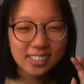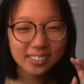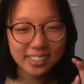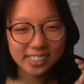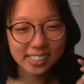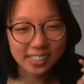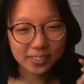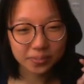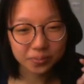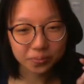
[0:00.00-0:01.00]
let's see.
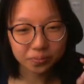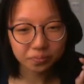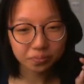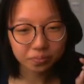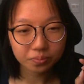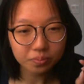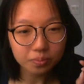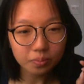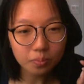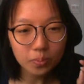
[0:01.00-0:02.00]

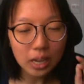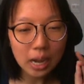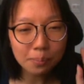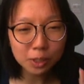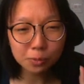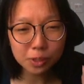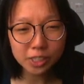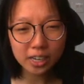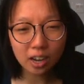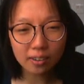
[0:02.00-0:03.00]
I brush more
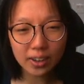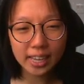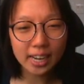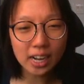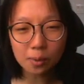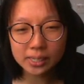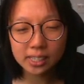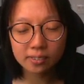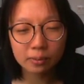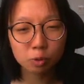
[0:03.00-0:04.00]
sand off. I can't help
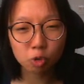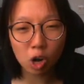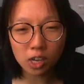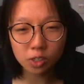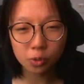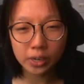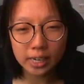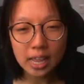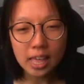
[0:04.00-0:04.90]
myself. I'm drawn to it.